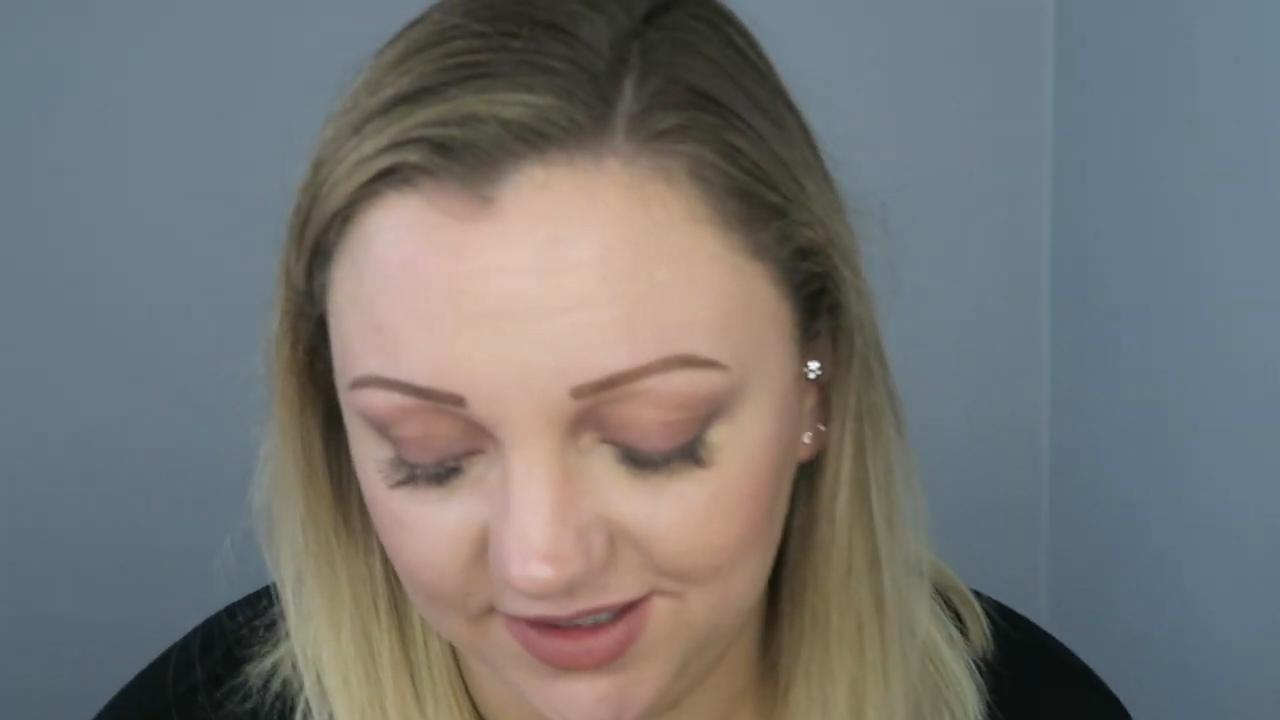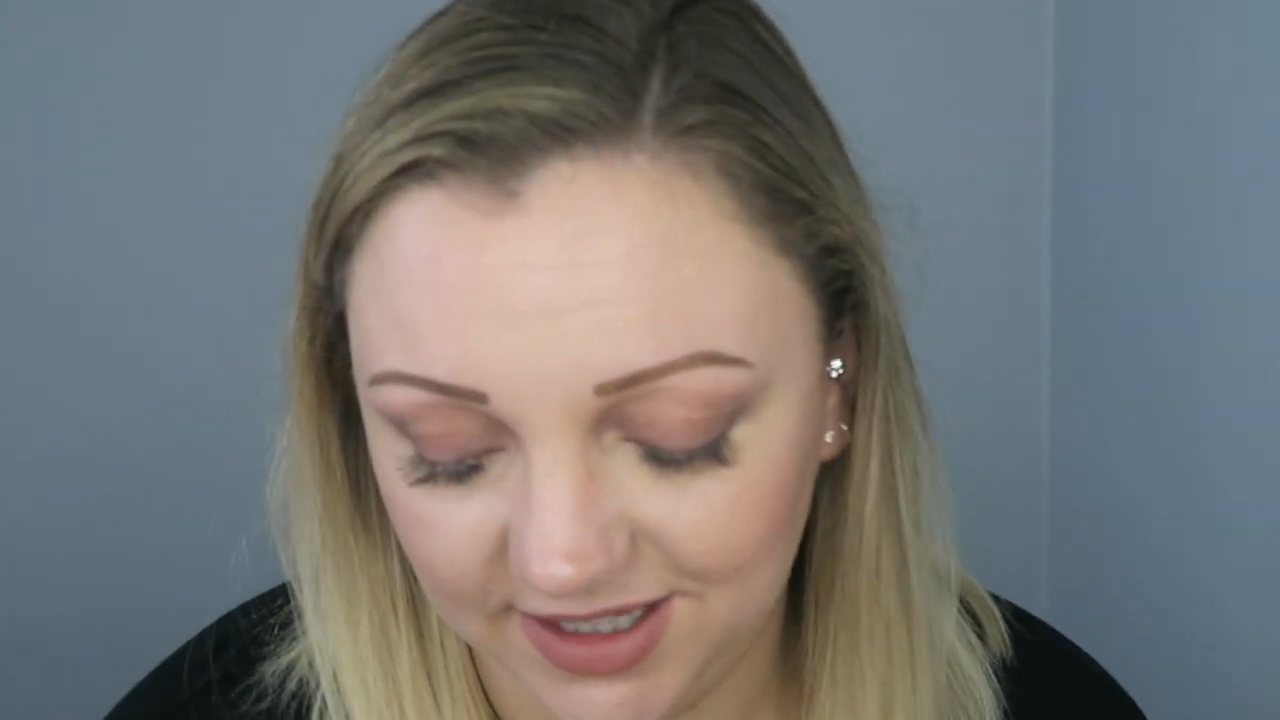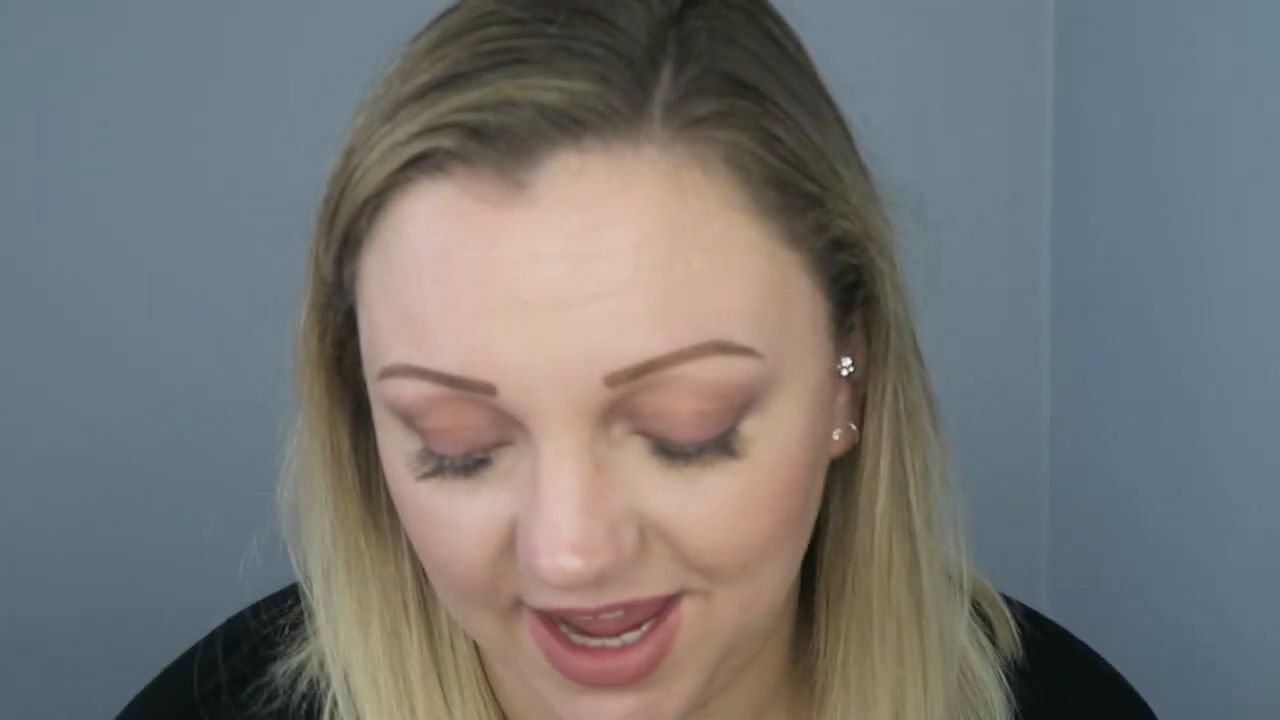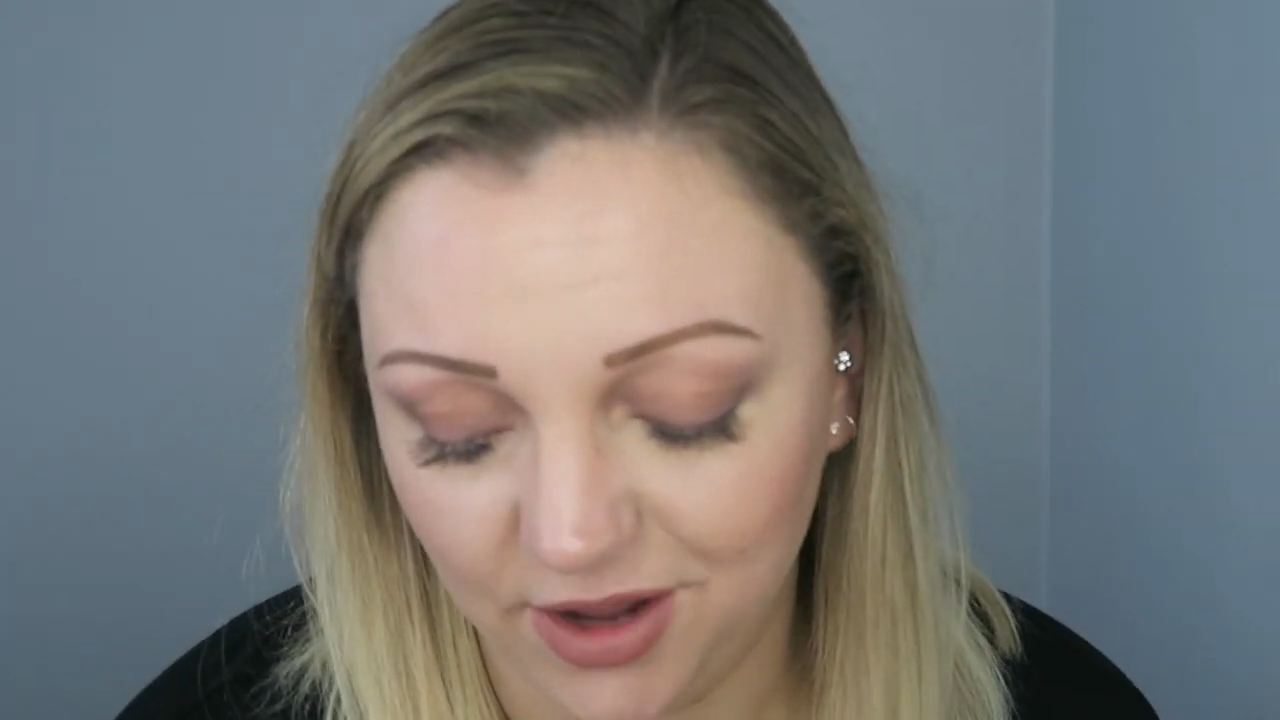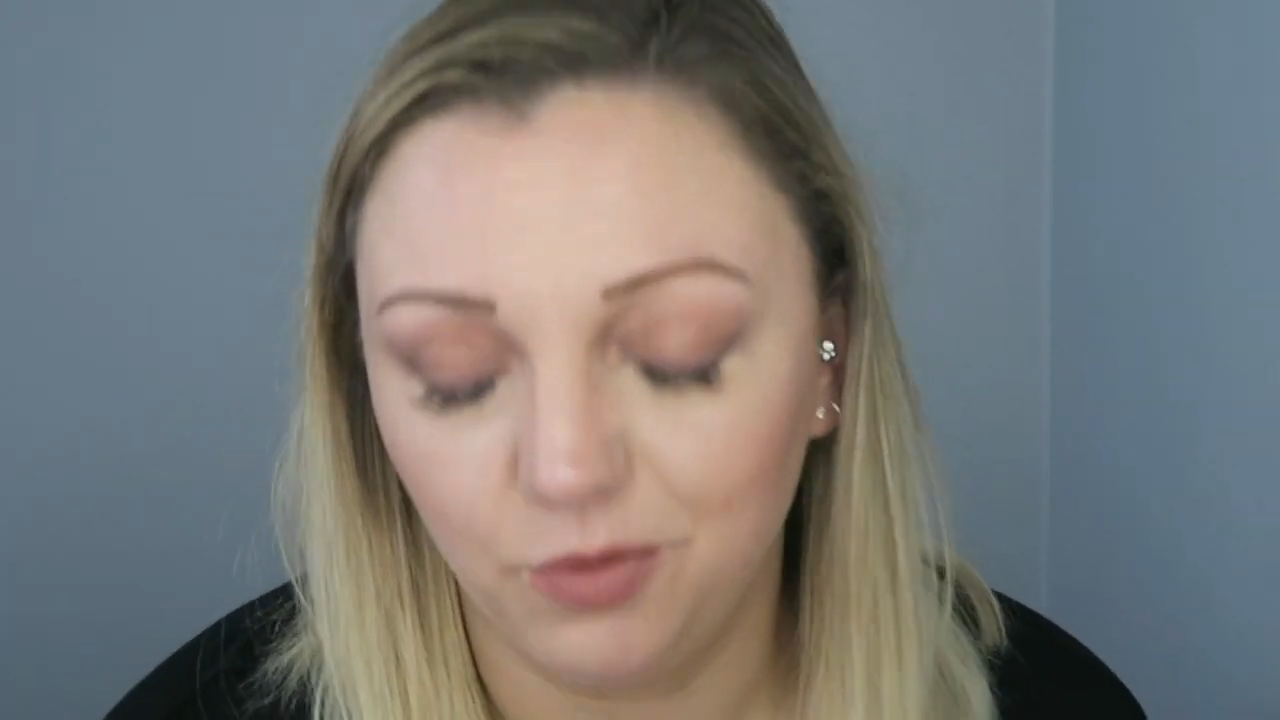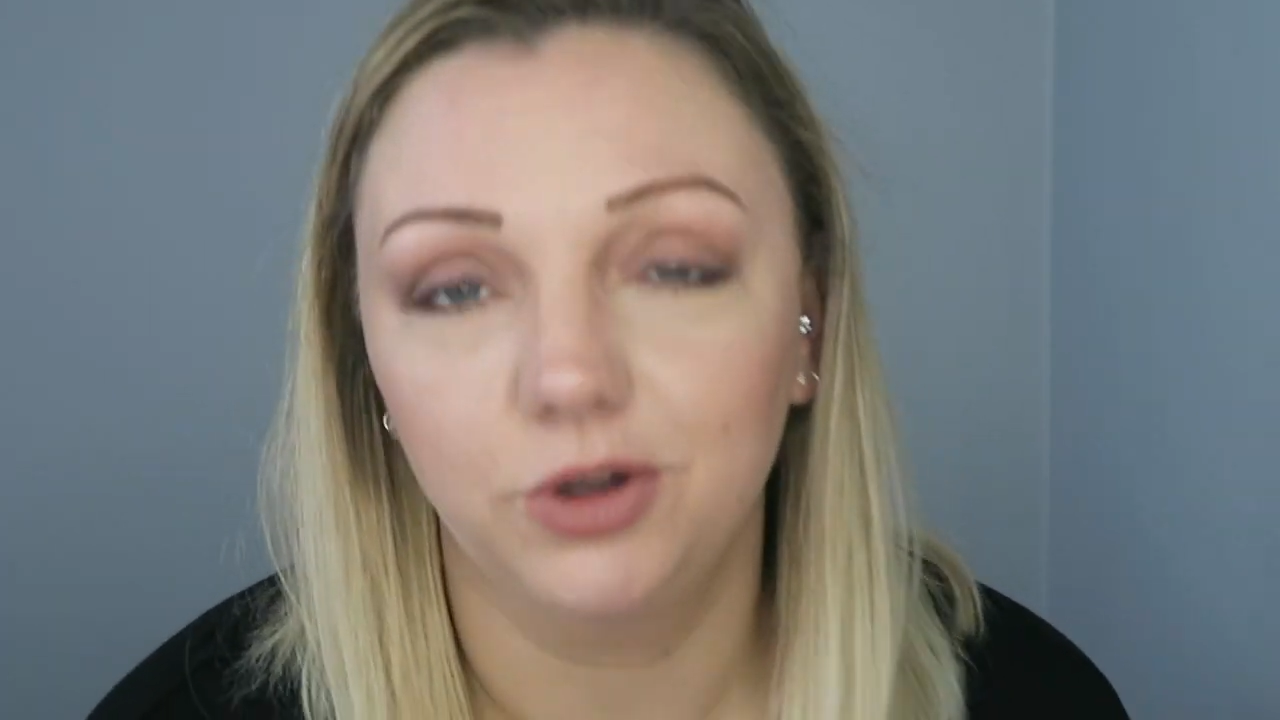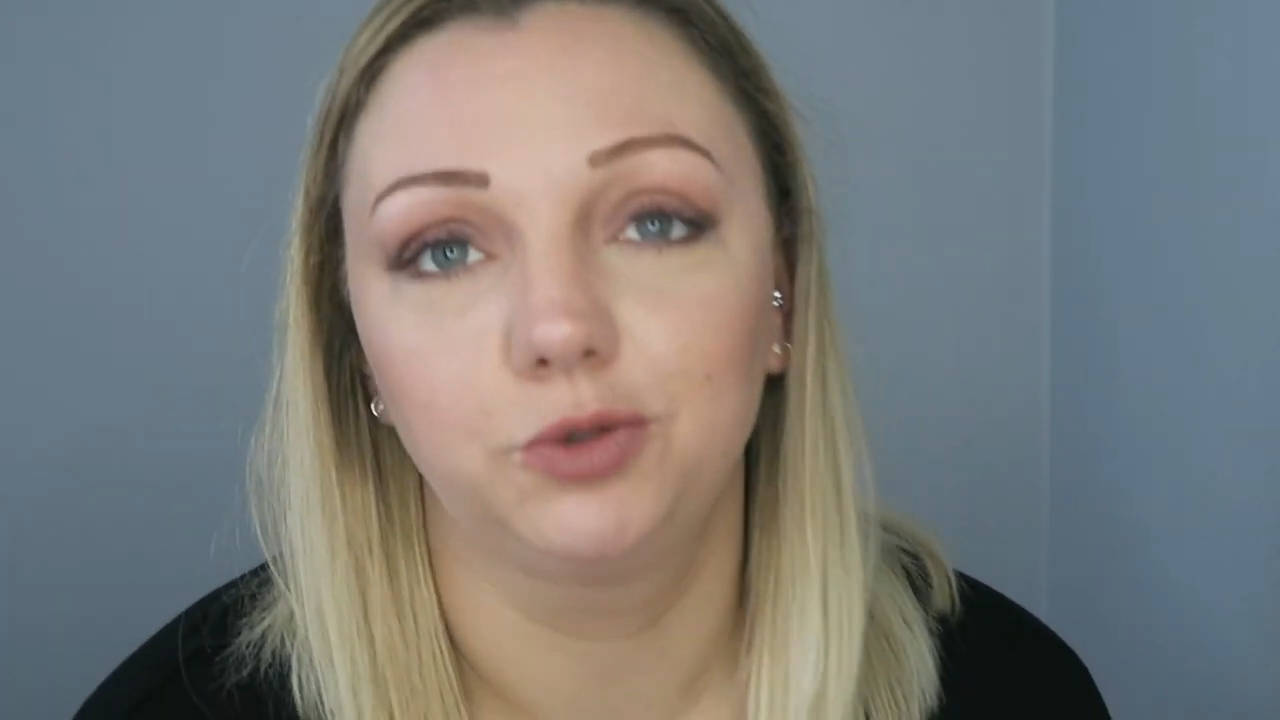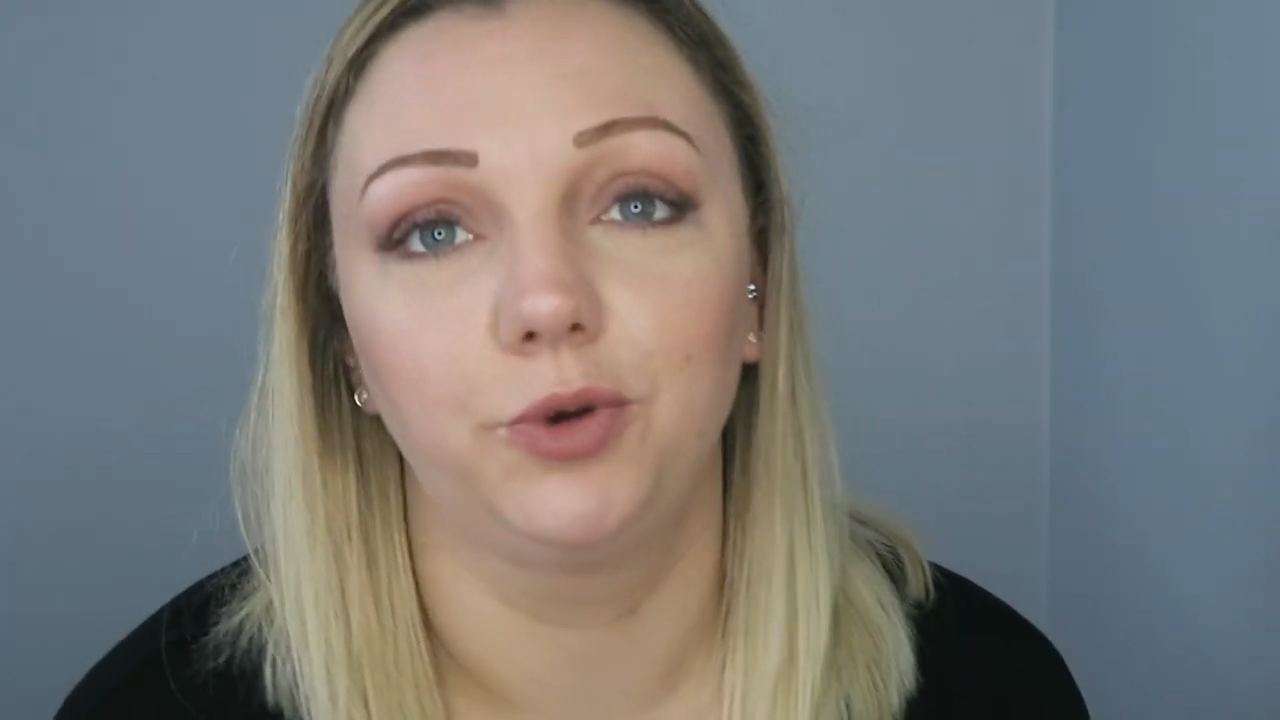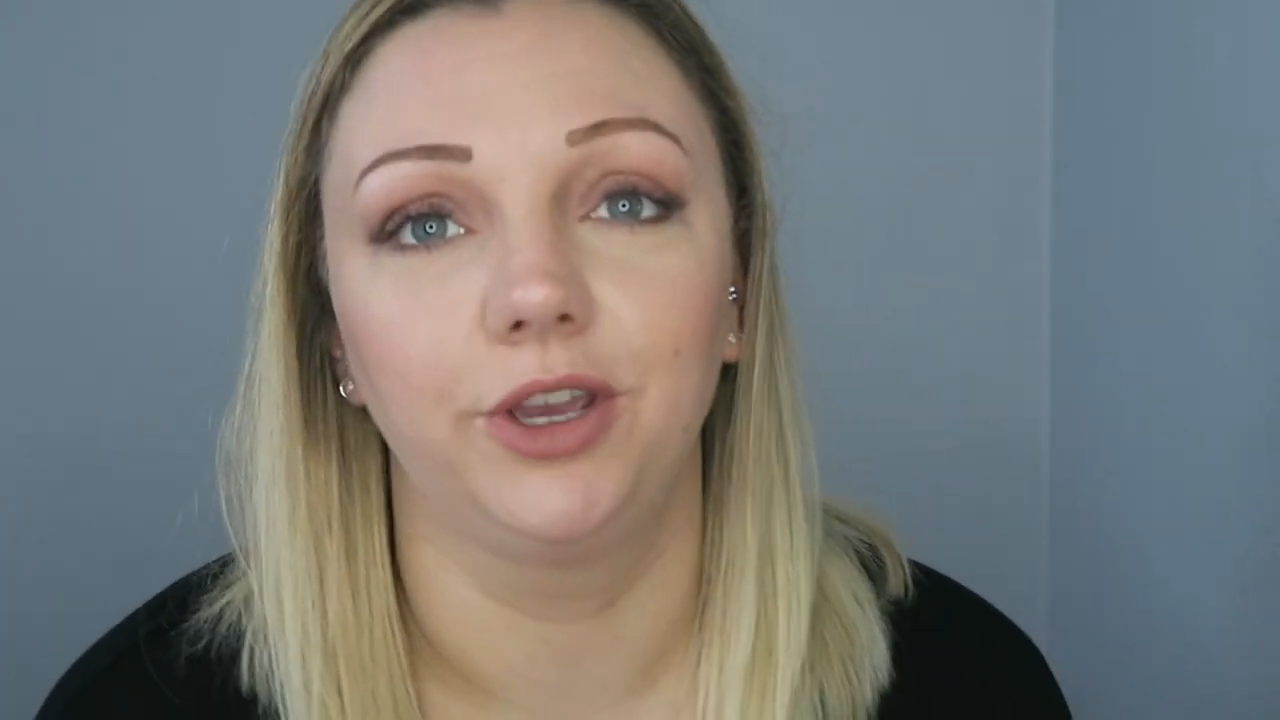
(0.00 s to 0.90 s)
to get your watch